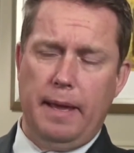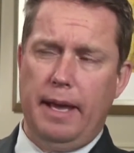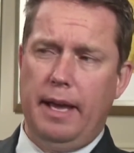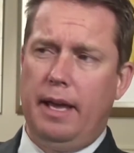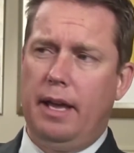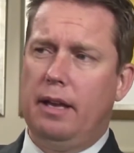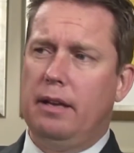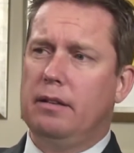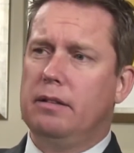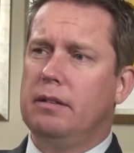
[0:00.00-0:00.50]
Mm-hmm.
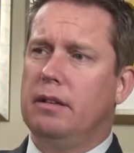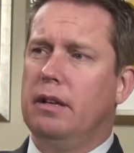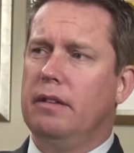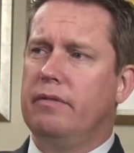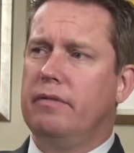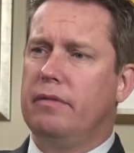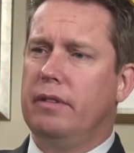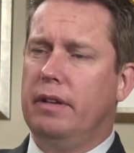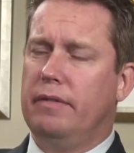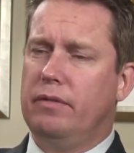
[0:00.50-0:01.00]
And
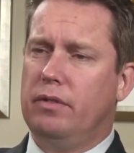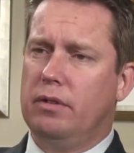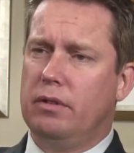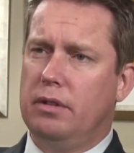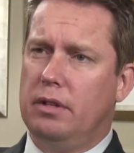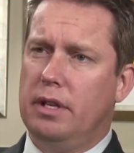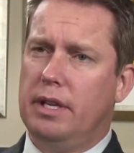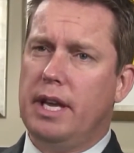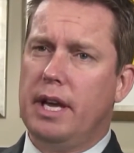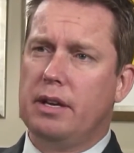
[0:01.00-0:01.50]
if your
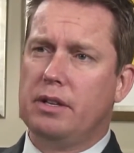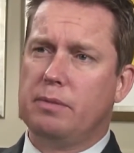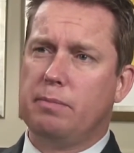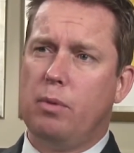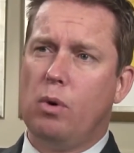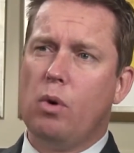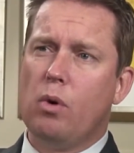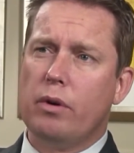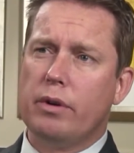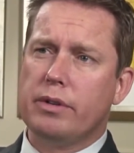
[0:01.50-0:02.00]
gut is
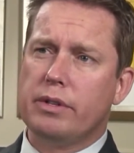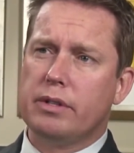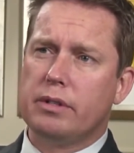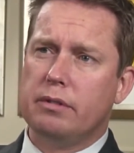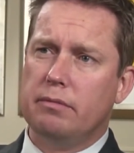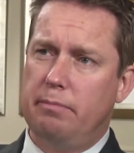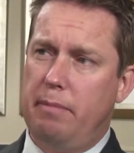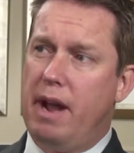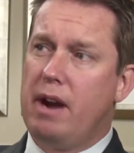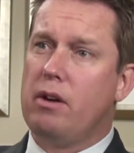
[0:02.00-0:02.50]

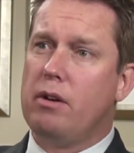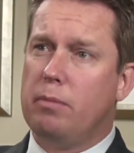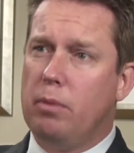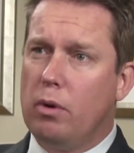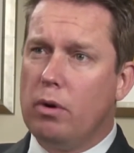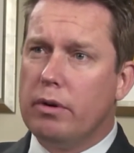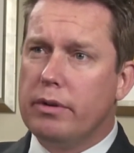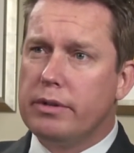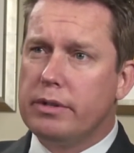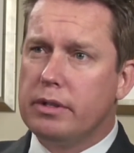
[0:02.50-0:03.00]
porous,
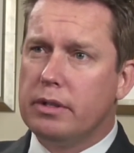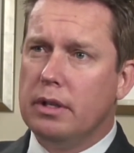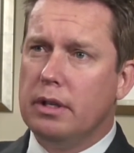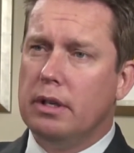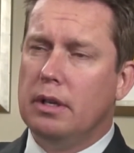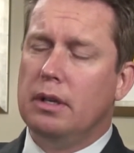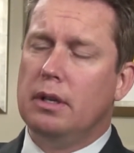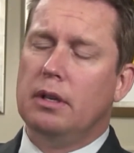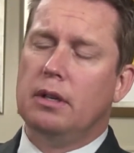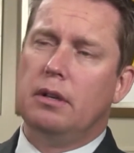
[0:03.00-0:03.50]
macroporous,
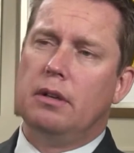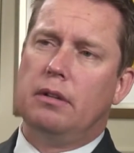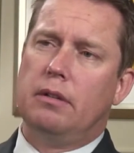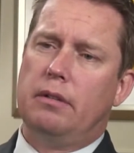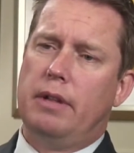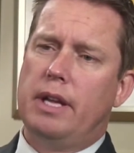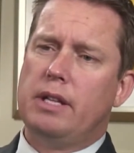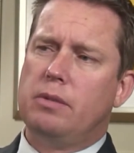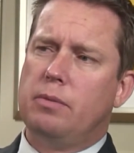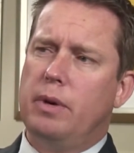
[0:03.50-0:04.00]

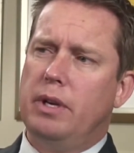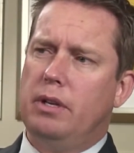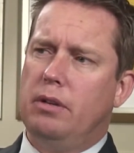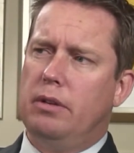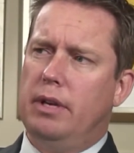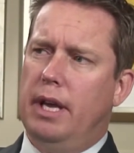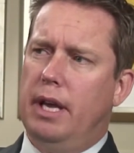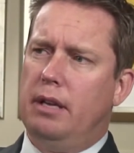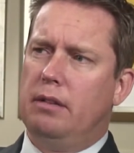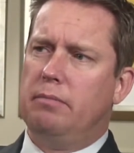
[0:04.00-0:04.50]
that's when
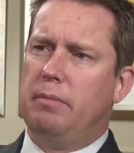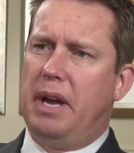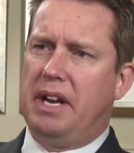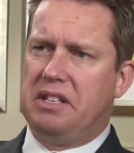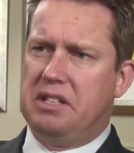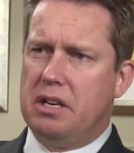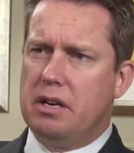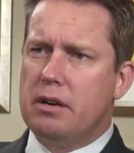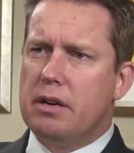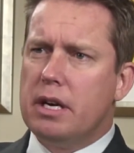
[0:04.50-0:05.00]
you get
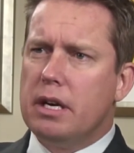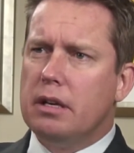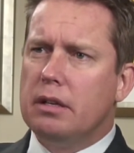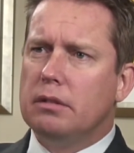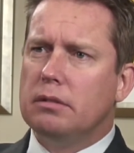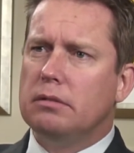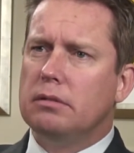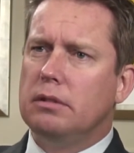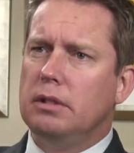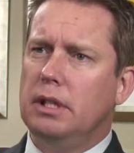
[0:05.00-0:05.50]

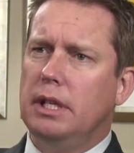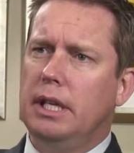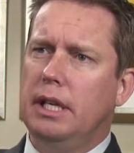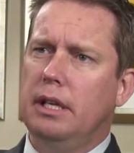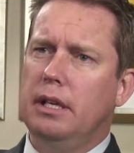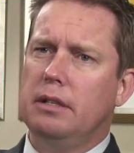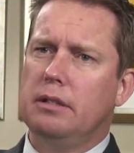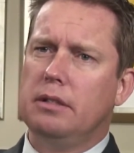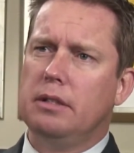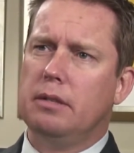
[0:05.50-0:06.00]
bacteria
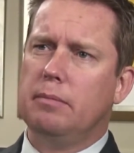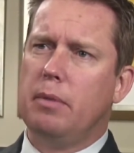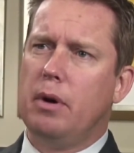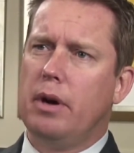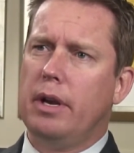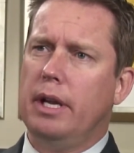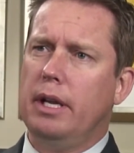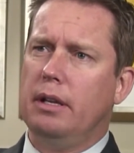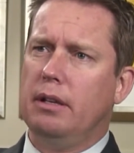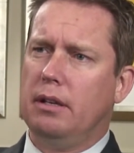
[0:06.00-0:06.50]
leaking into the
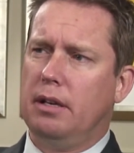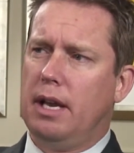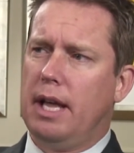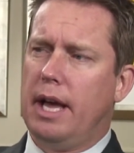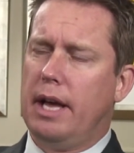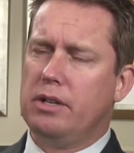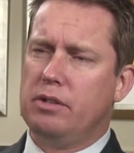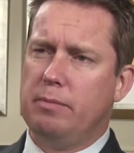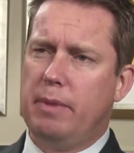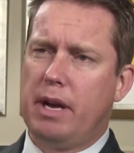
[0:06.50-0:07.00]
body and
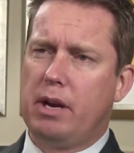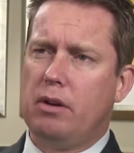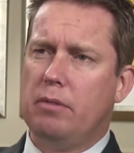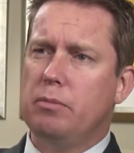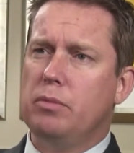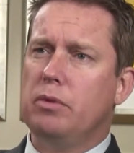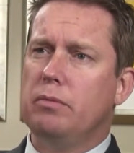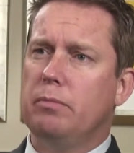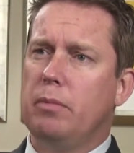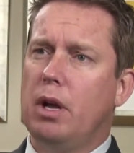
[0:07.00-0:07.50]
large
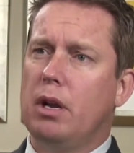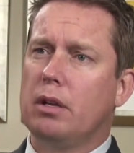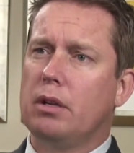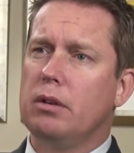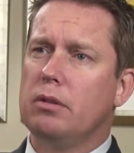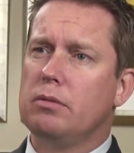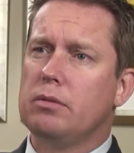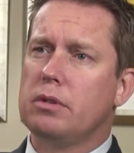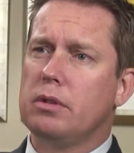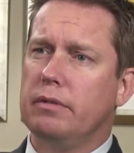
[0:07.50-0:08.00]

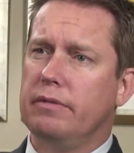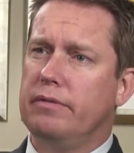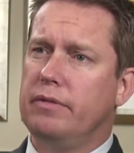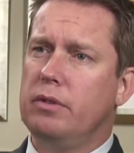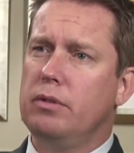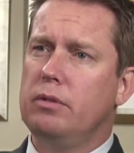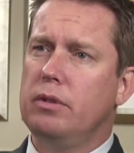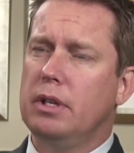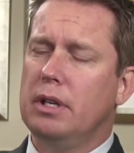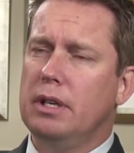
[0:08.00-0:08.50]
macromolecules of
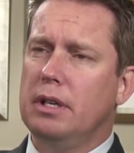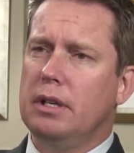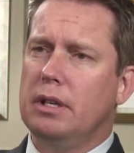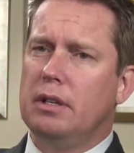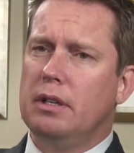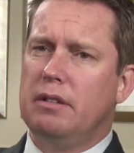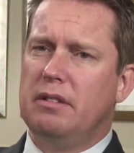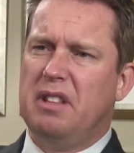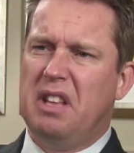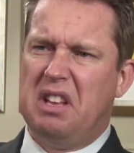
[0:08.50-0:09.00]
food
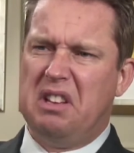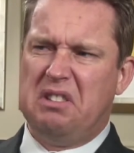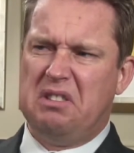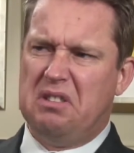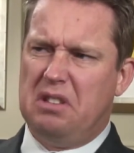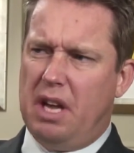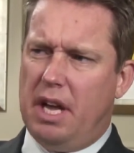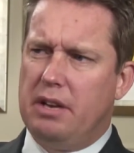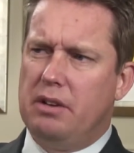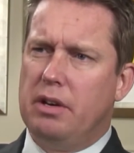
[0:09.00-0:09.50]

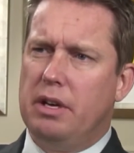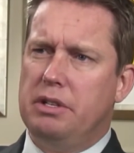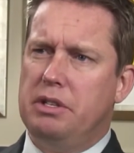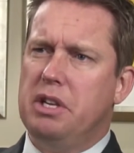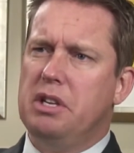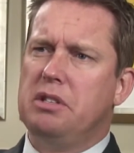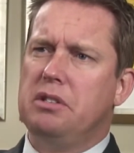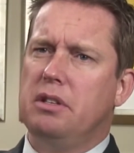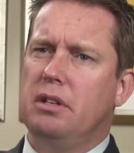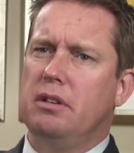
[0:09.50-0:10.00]
that's
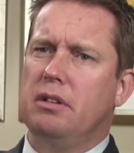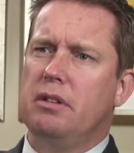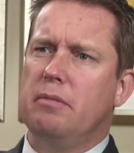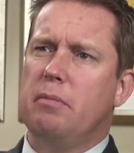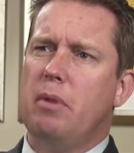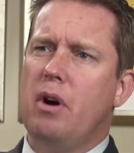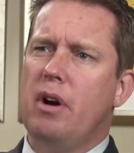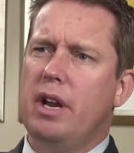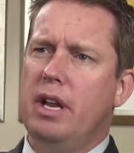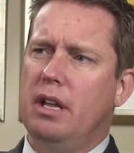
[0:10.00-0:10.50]
undigested, and the
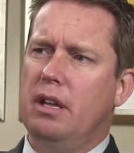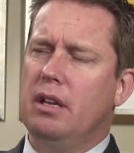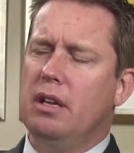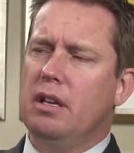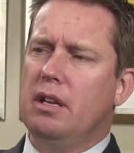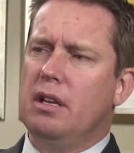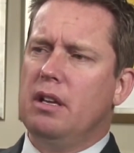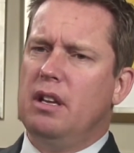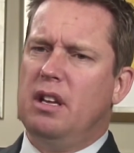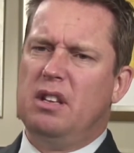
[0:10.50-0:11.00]
body
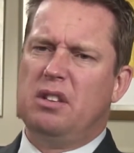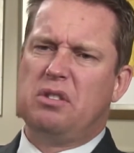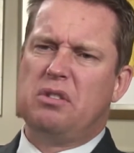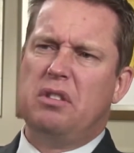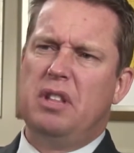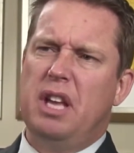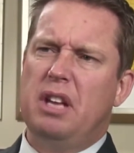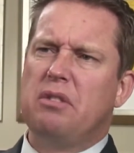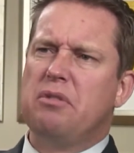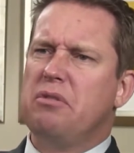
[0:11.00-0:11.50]
is
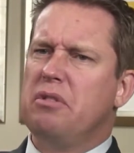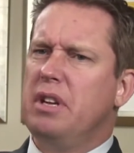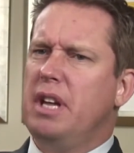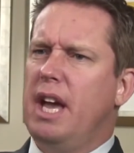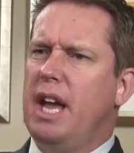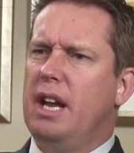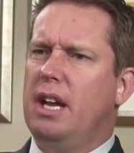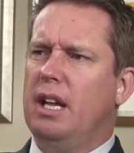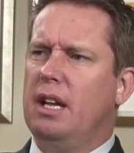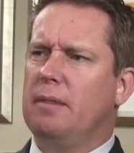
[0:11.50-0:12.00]
then
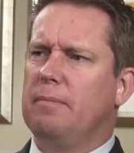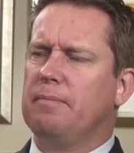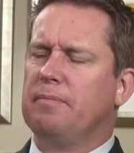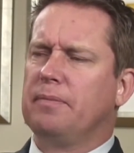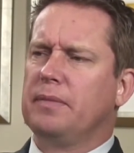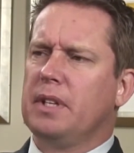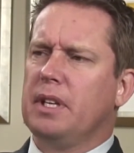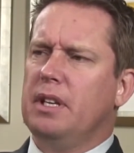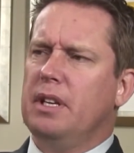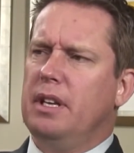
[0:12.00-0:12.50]
creating
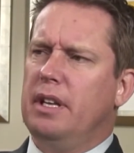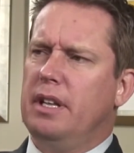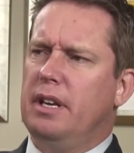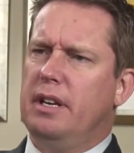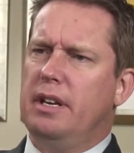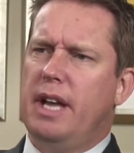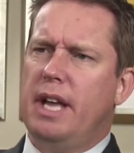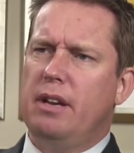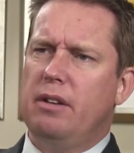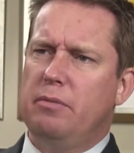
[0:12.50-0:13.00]
an
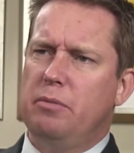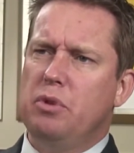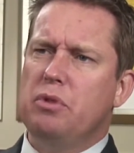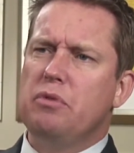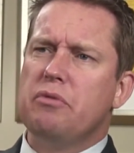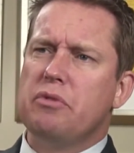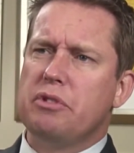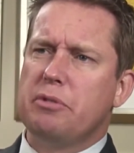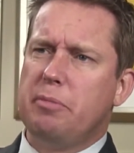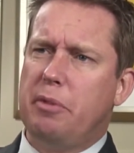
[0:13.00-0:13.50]
innate
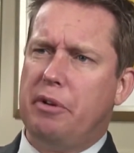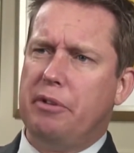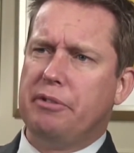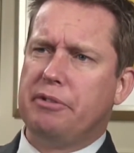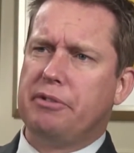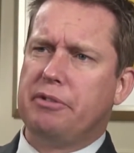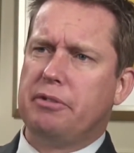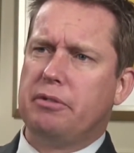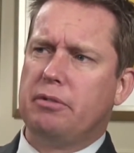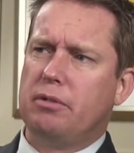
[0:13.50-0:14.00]
immune
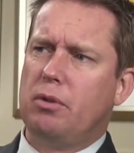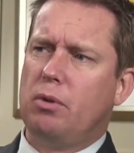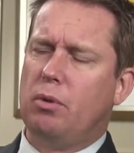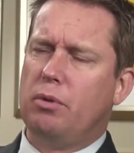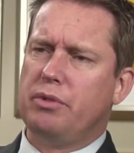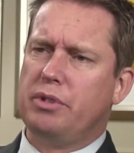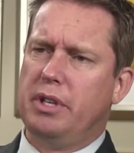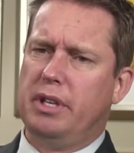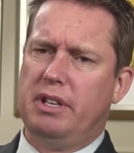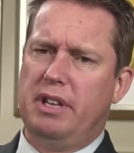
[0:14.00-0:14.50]
response,
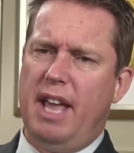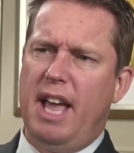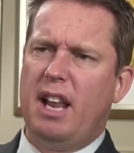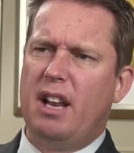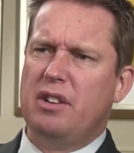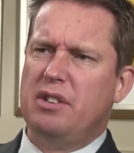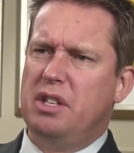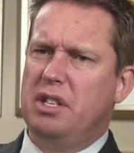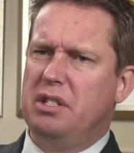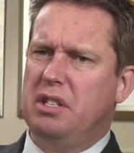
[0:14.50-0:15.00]
causing
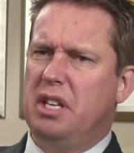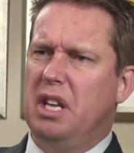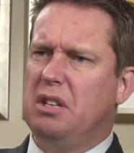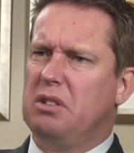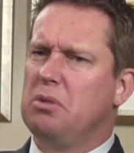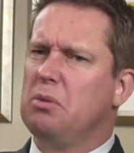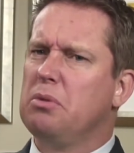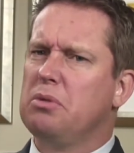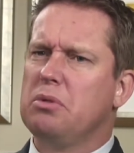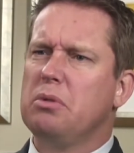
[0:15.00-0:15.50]
allergies
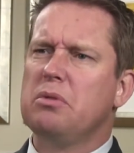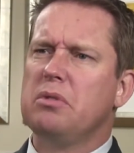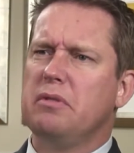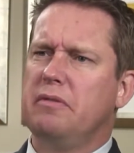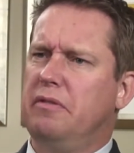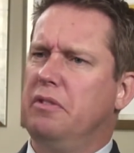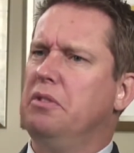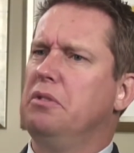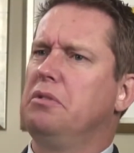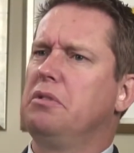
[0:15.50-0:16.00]
against all sorts
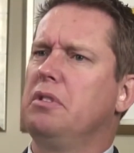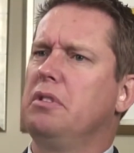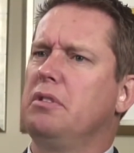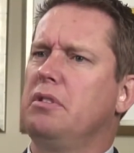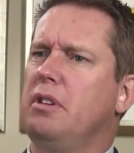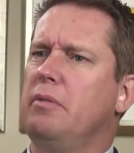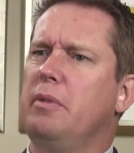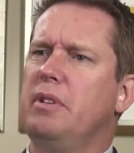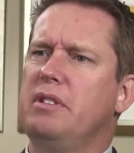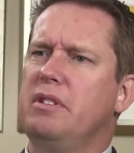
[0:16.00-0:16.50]
of foods.
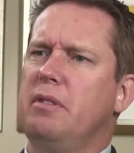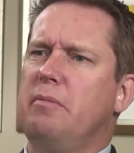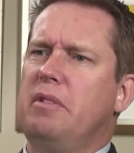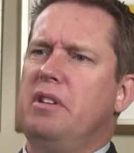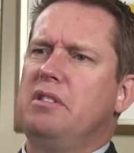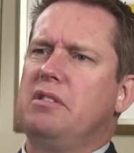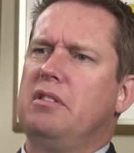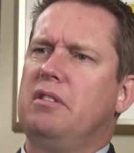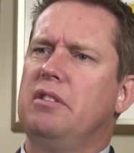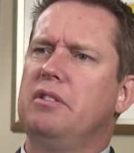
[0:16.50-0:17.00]
So when
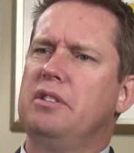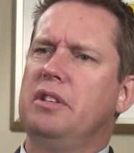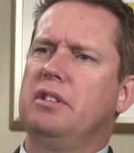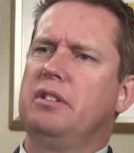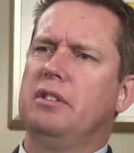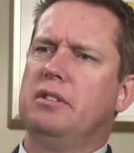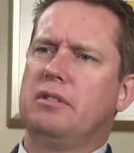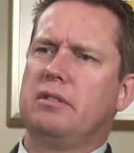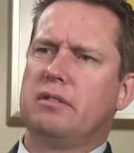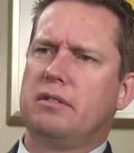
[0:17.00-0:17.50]
somebody's
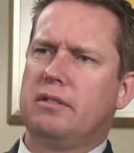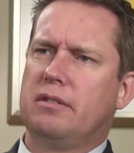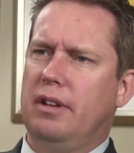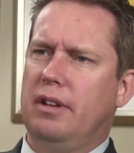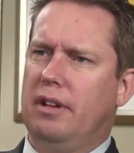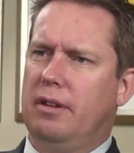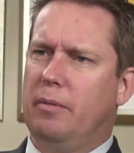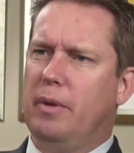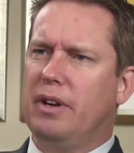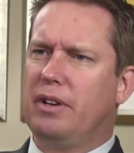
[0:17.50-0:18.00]
allergic to
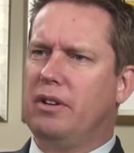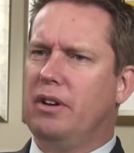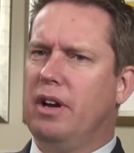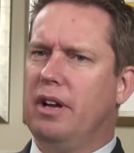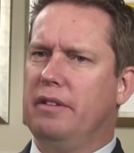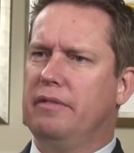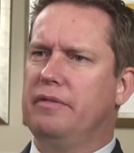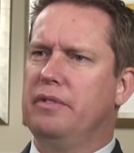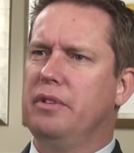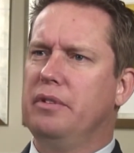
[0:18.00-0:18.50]
one
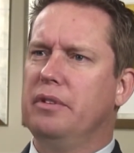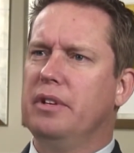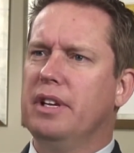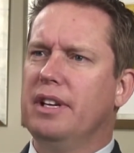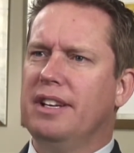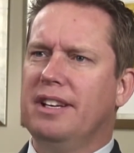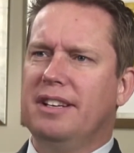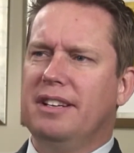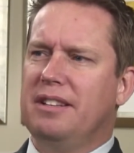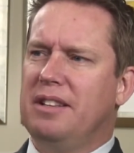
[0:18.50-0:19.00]
kind of food,
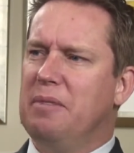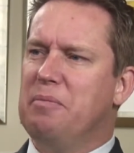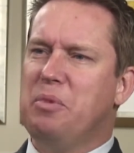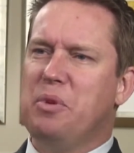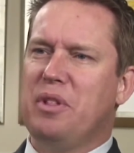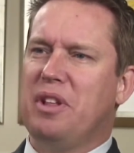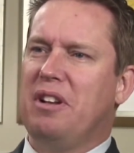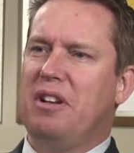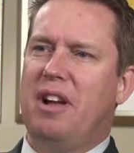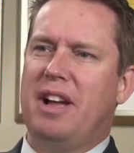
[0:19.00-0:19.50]
they're
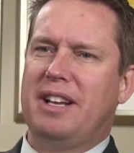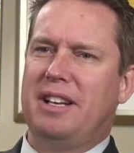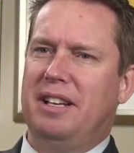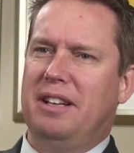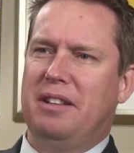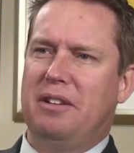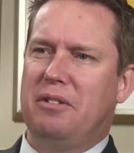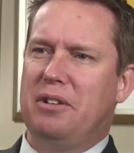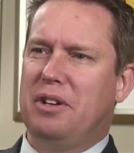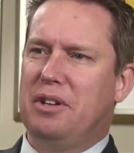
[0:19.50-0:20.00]
more than
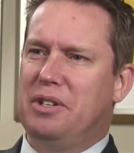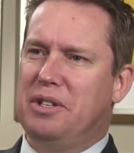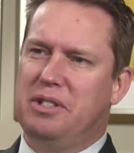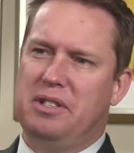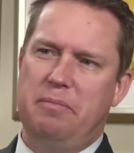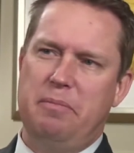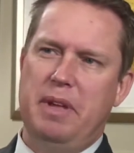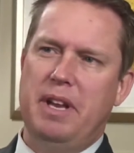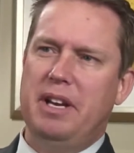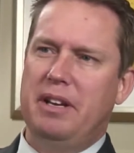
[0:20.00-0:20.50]
likely they're allergic
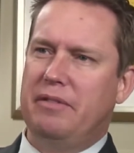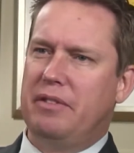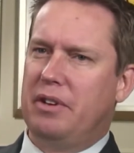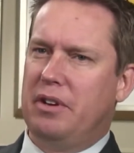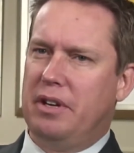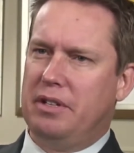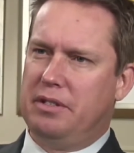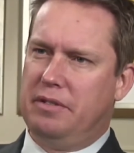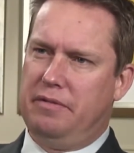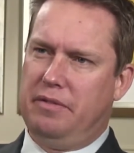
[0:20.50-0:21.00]
to many
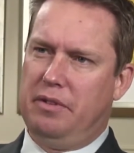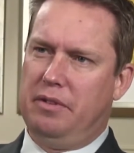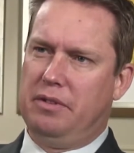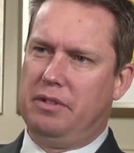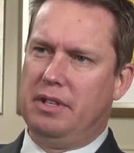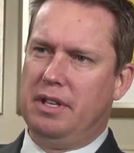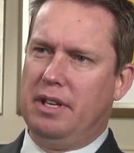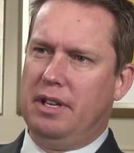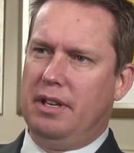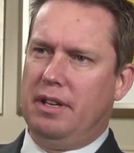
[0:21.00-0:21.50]
different kinds of
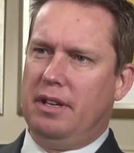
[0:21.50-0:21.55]
foods.